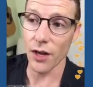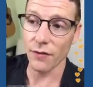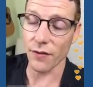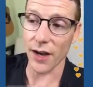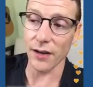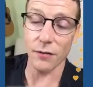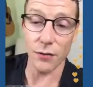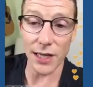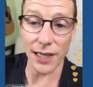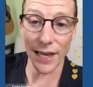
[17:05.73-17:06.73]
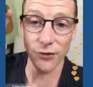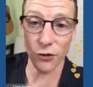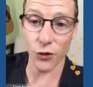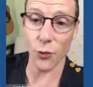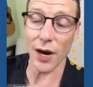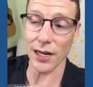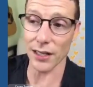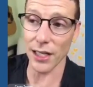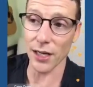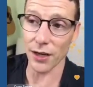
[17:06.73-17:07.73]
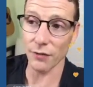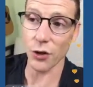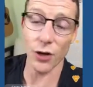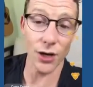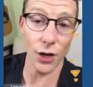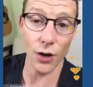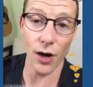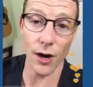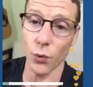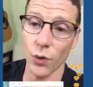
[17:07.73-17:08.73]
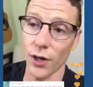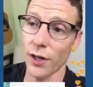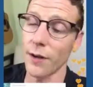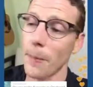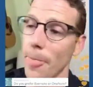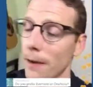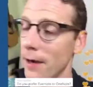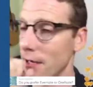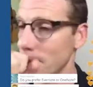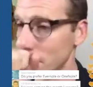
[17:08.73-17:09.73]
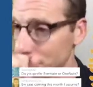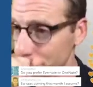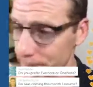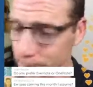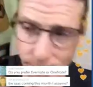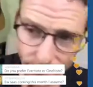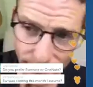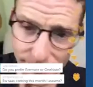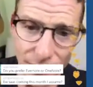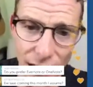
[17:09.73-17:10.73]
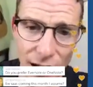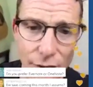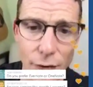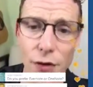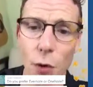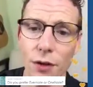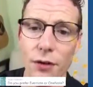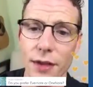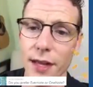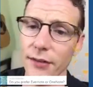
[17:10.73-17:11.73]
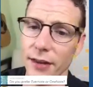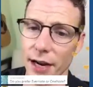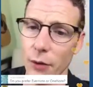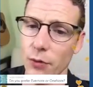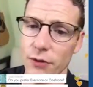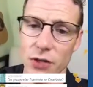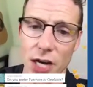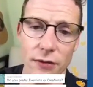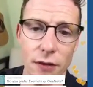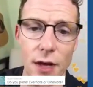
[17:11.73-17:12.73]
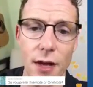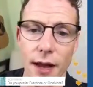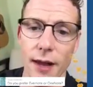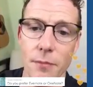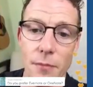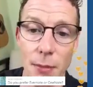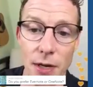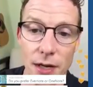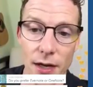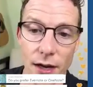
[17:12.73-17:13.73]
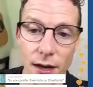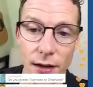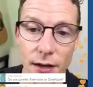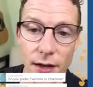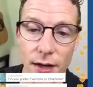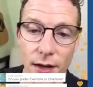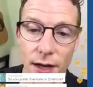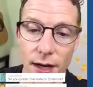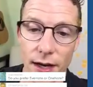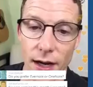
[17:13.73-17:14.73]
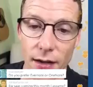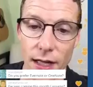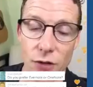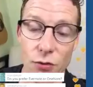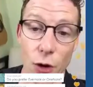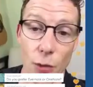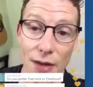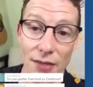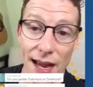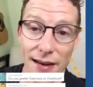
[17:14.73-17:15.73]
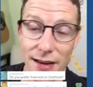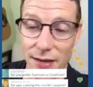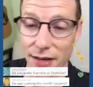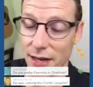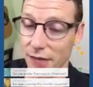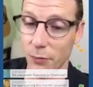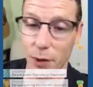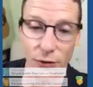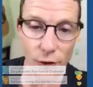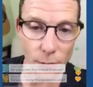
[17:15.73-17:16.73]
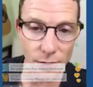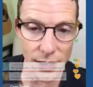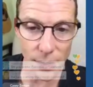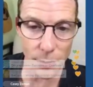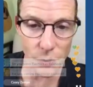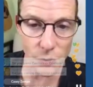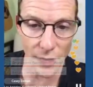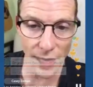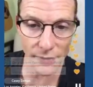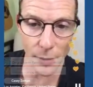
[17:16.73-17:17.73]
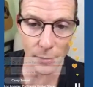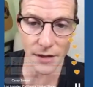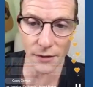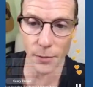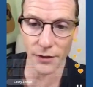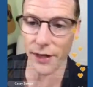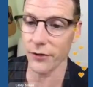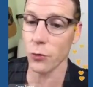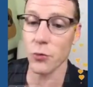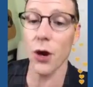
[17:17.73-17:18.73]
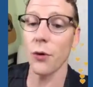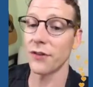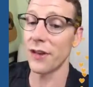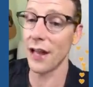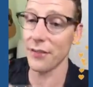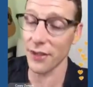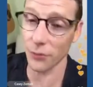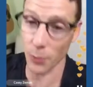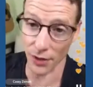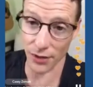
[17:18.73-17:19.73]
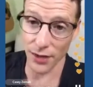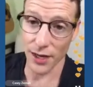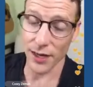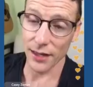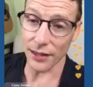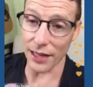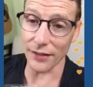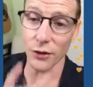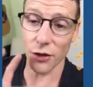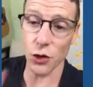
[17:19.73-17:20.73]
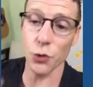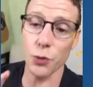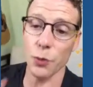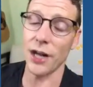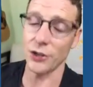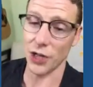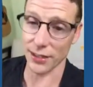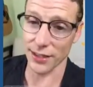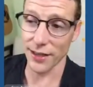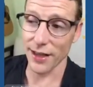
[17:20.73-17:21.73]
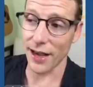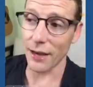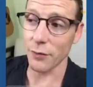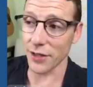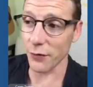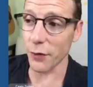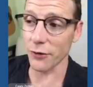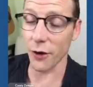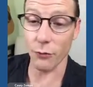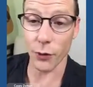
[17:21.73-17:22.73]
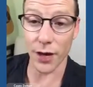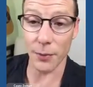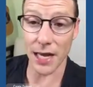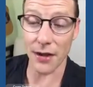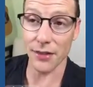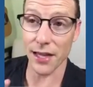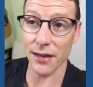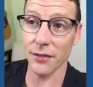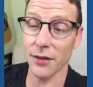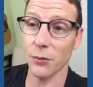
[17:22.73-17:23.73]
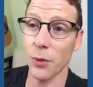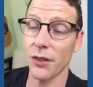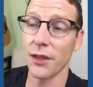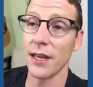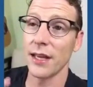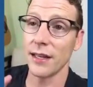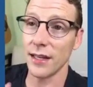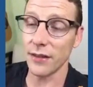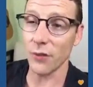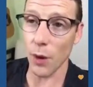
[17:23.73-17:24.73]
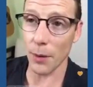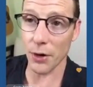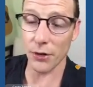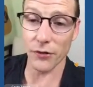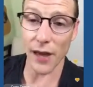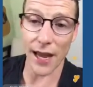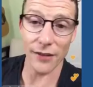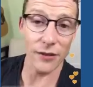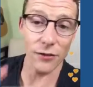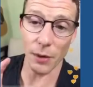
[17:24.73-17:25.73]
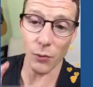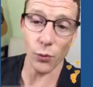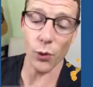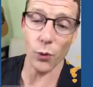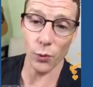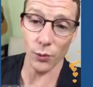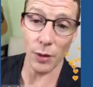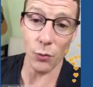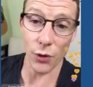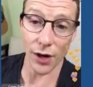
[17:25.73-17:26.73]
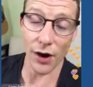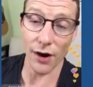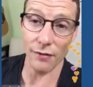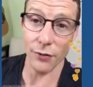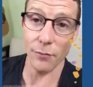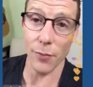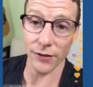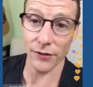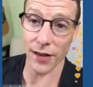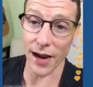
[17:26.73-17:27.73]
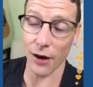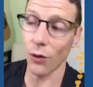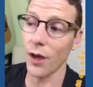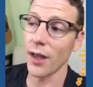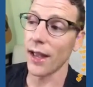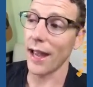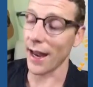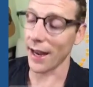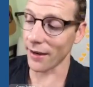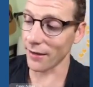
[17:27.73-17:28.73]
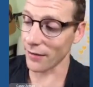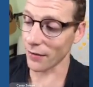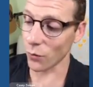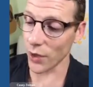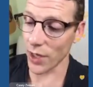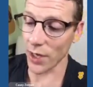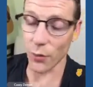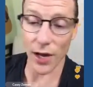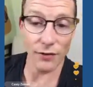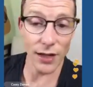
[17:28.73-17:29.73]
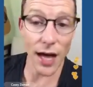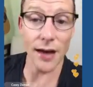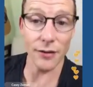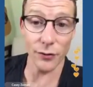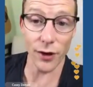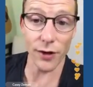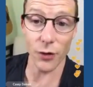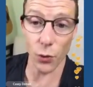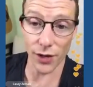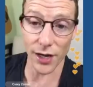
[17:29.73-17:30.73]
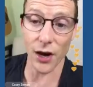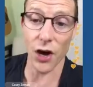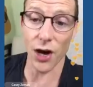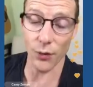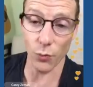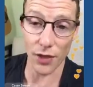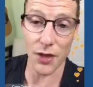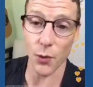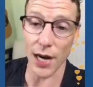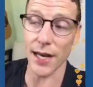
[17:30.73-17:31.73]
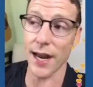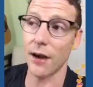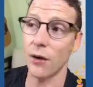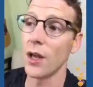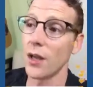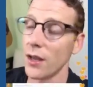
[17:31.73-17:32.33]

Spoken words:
Find a freelancer directly if you're going to go to Upwork. I have a few other things that I would suggest, and maybe I'll let you know about that in the next Periscope. EW SaaS coming this month, I assume? No, it's not this month. That's a huge project. I have a different software coming out at the end of this month. Easy Webinar SaaS we've been working on it for months now, and we have a lot of stuff going on with it right now.